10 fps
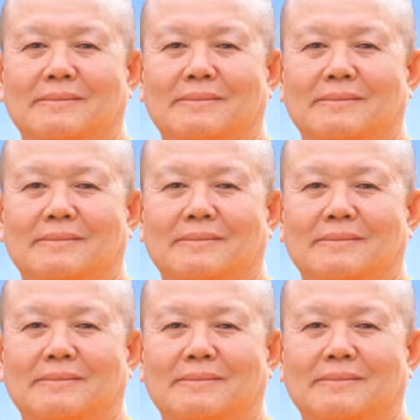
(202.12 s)

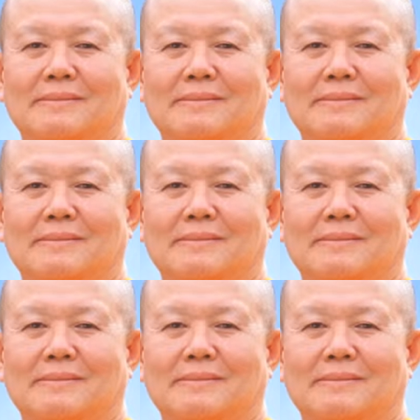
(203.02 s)

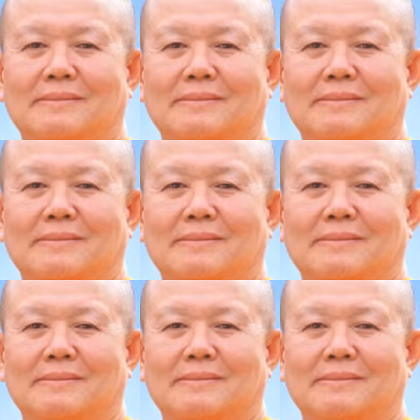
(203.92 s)
Nothing is said.